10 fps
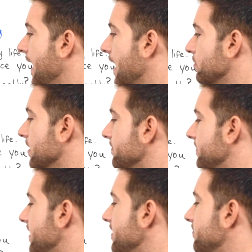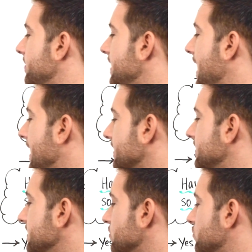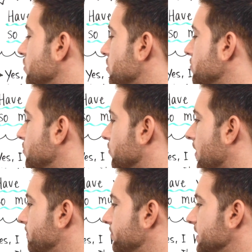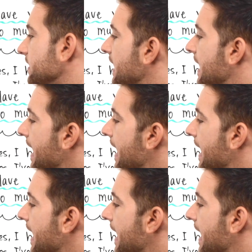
How come they've been acting so grumpy?